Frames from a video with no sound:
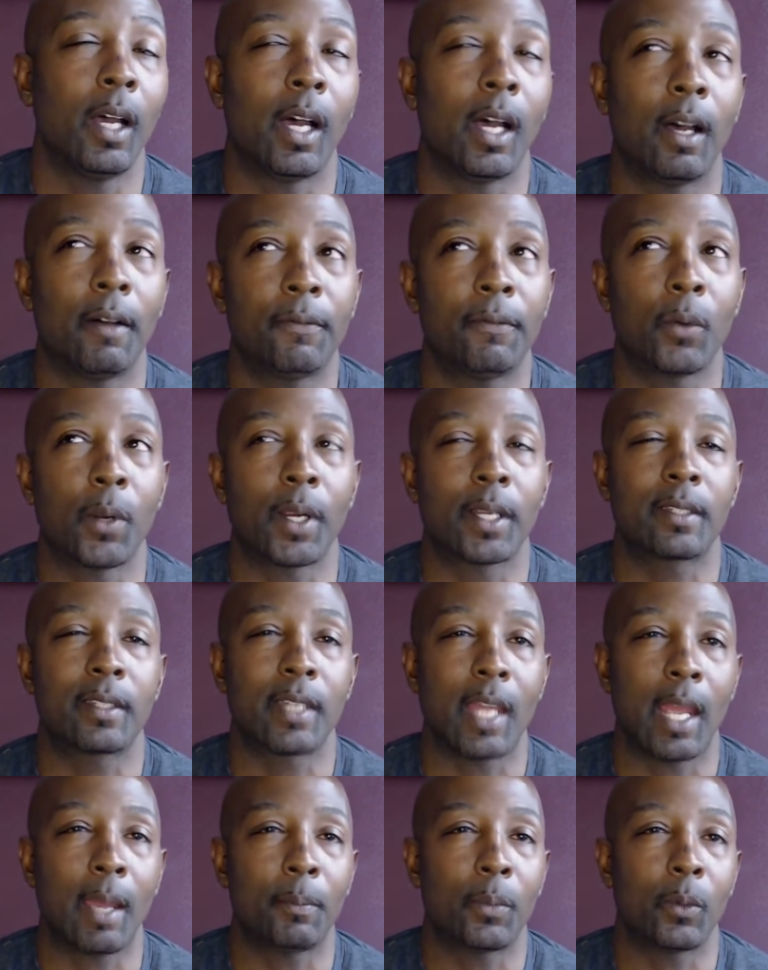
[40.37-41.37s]
for
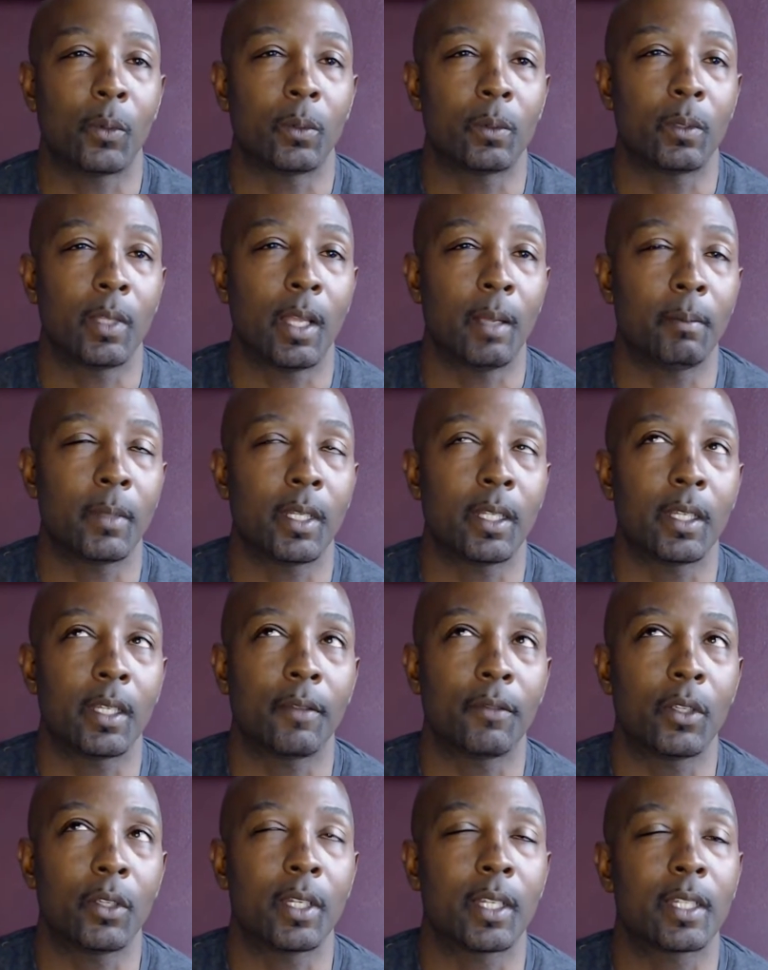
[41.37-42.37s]
example, let me give
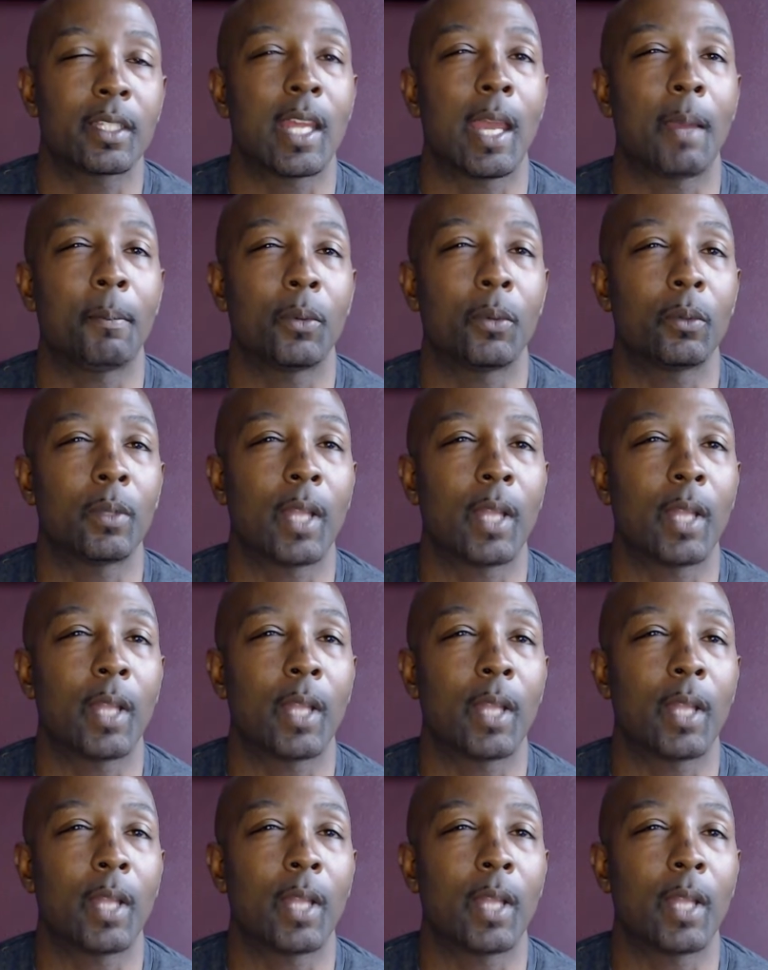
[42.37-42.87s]
you an example.